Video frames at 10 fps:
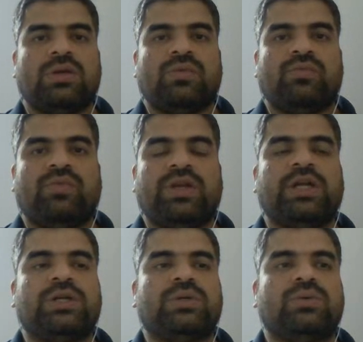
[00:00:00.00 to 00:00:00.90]
we
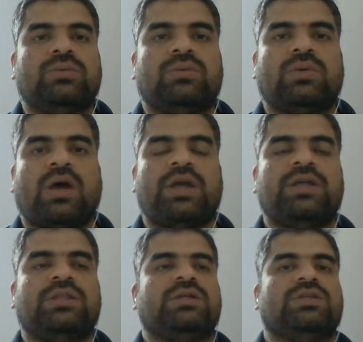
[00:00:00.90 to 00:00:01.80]
need to,
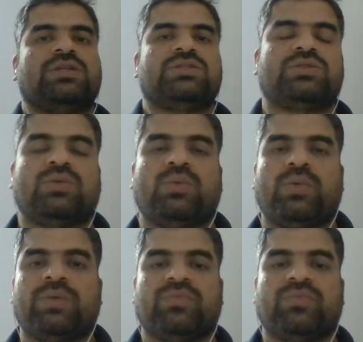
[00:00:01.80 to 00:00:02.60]
either there is two way,